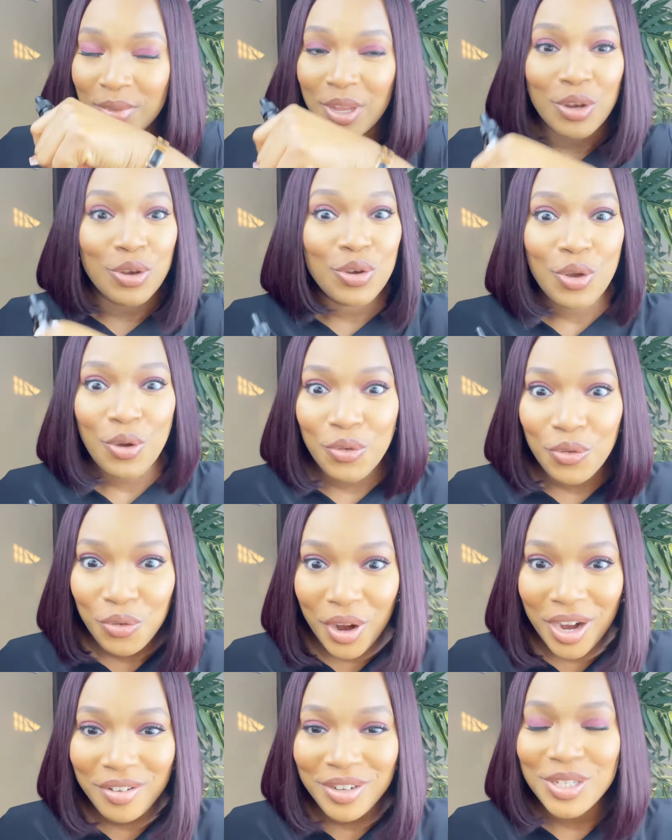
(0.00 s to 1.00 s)
no
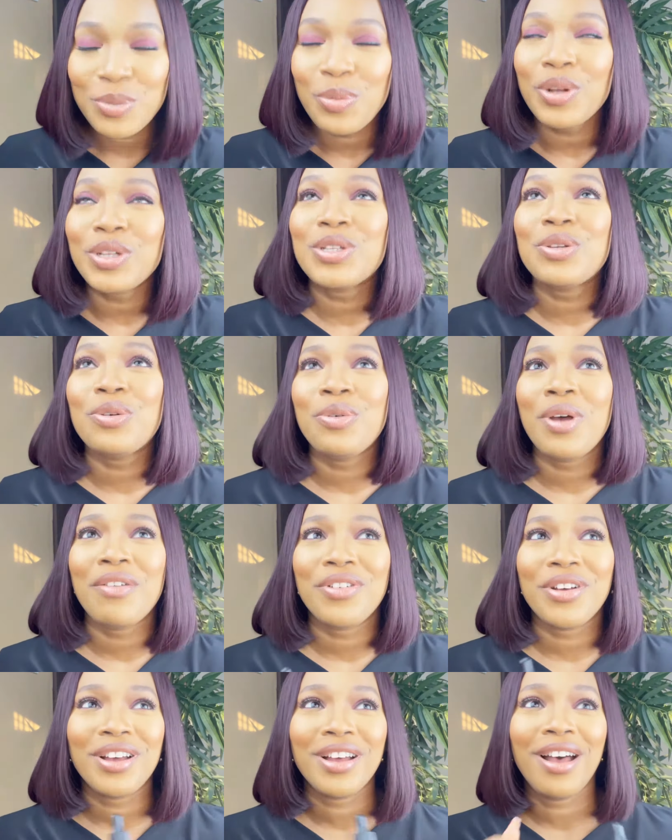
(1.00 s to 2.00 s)
fragrance
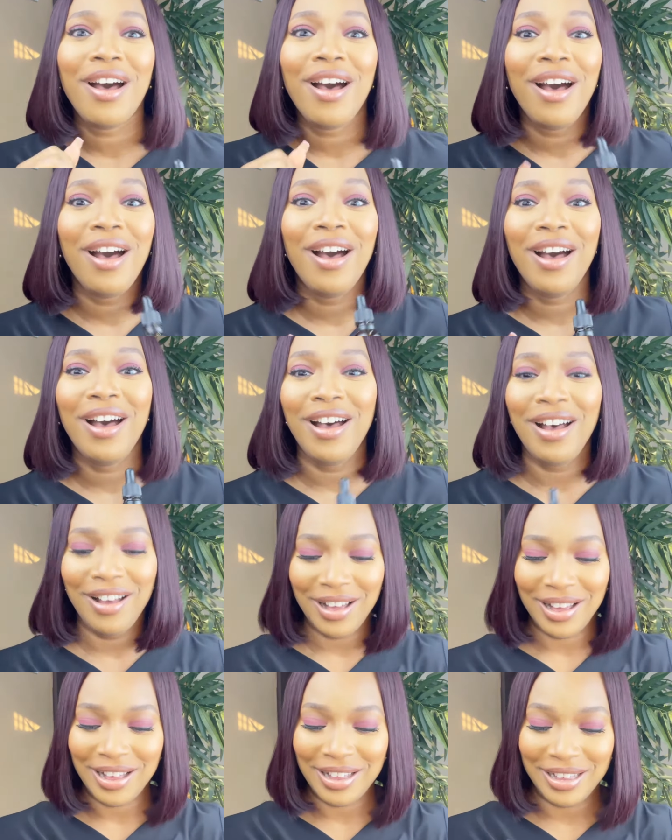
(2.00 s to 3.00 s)
whatsoever.
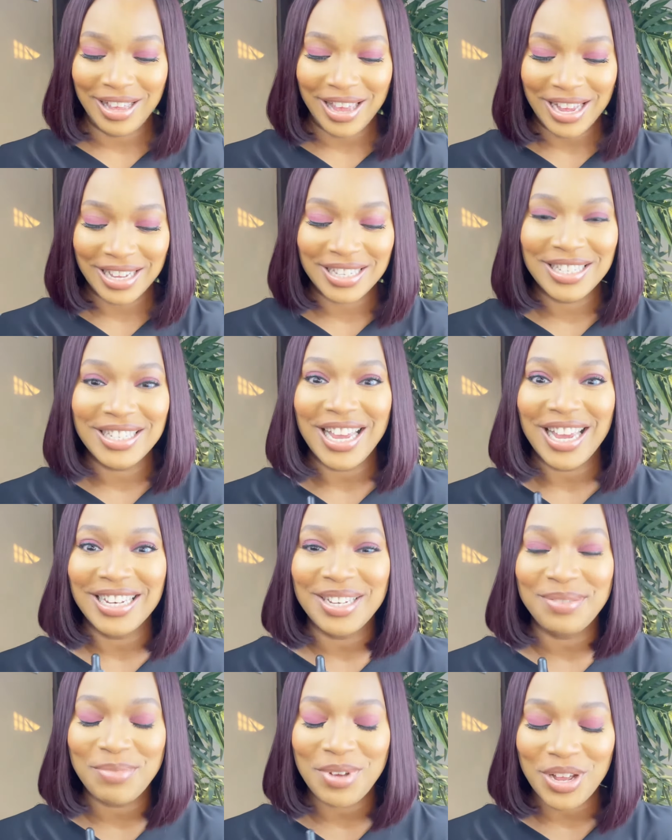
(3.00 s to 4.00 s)

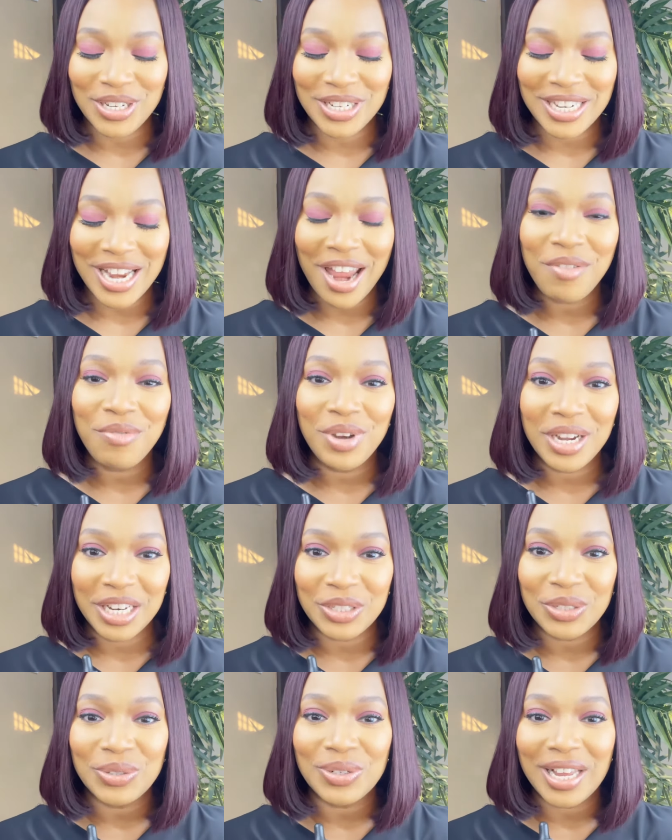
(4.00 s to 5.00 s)
Excited much. I
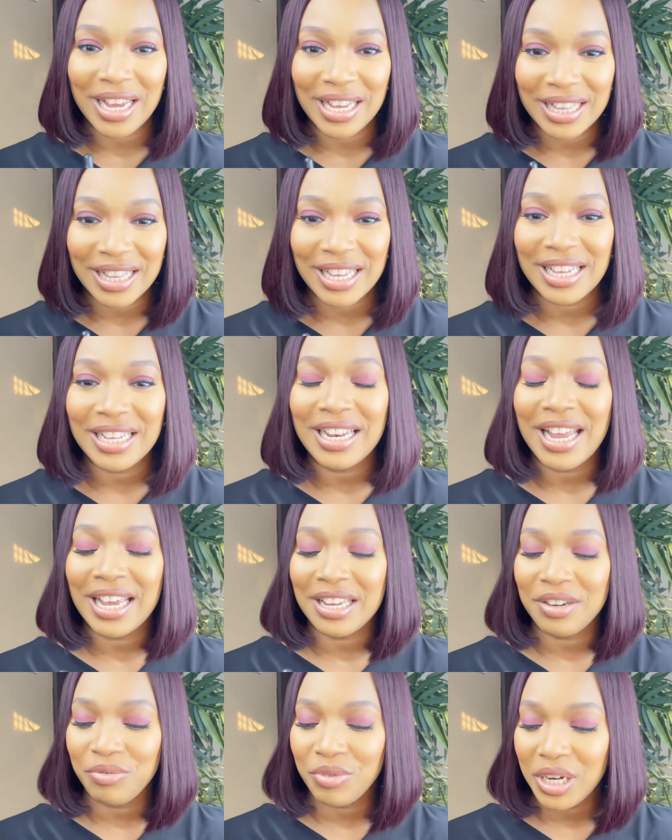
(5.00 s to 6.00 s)
really do like the,
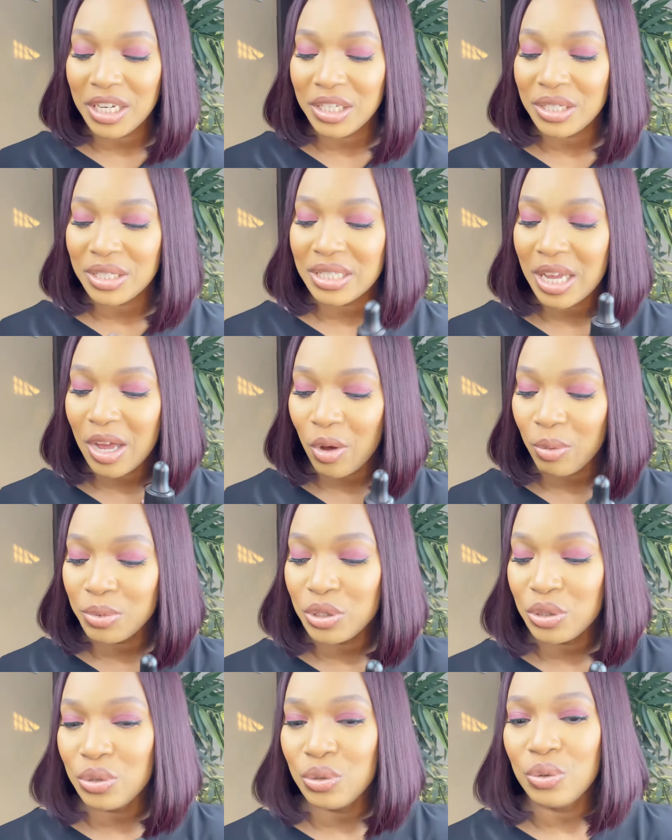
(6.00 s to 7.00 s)
like, it really does
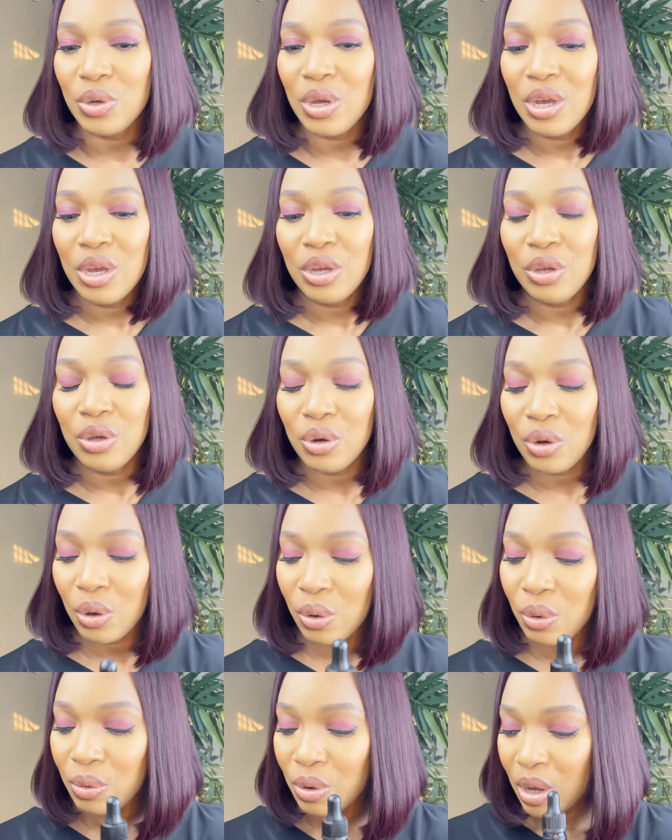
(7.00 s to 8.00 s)
help to, you
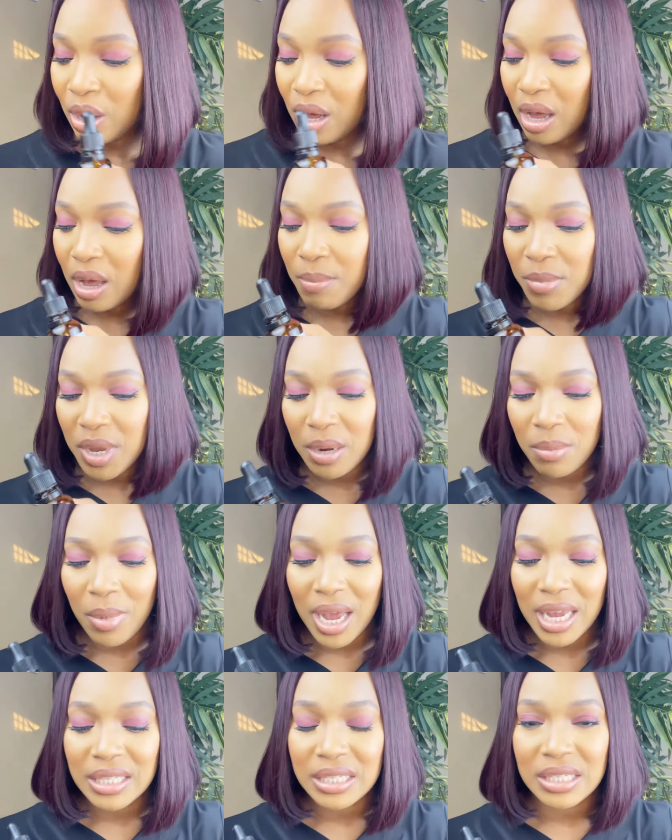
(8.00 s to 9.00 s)
know,
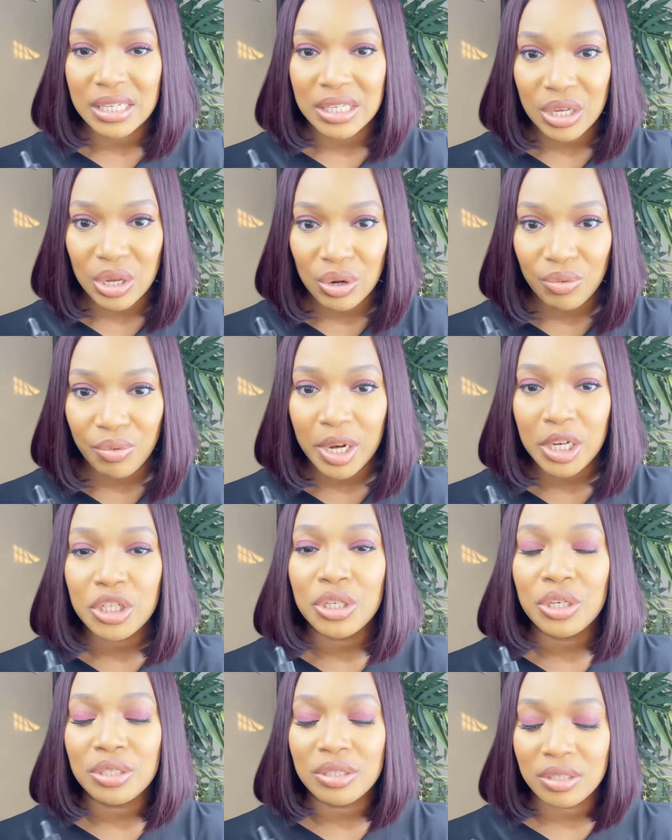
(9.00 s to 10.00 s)
minimize
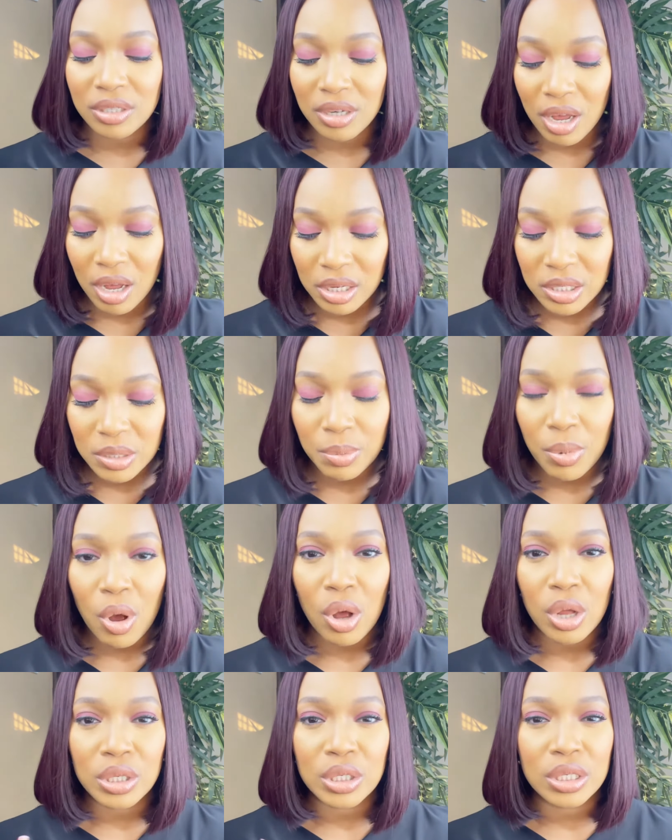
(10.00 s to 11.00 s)
discoloration, dark
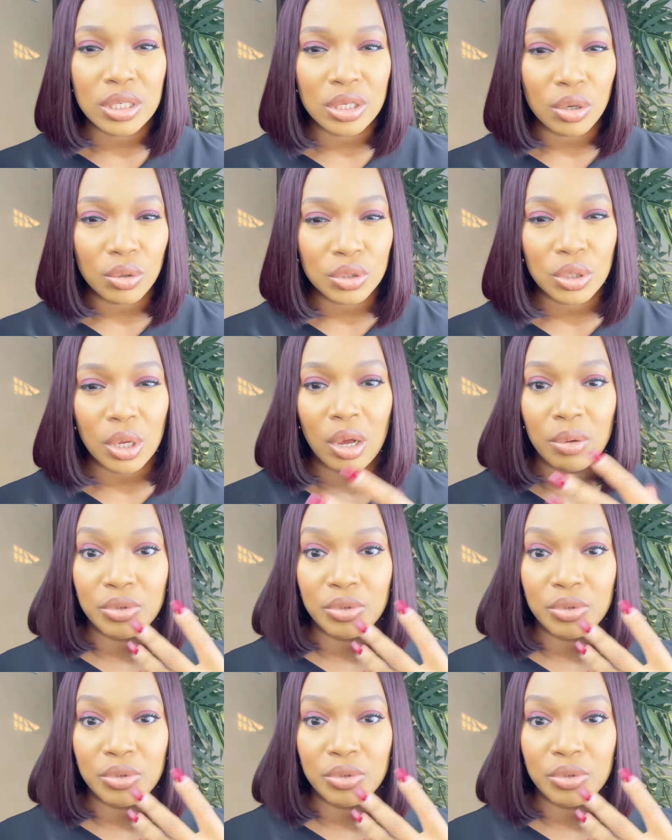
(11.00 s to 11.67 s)
spots, and also help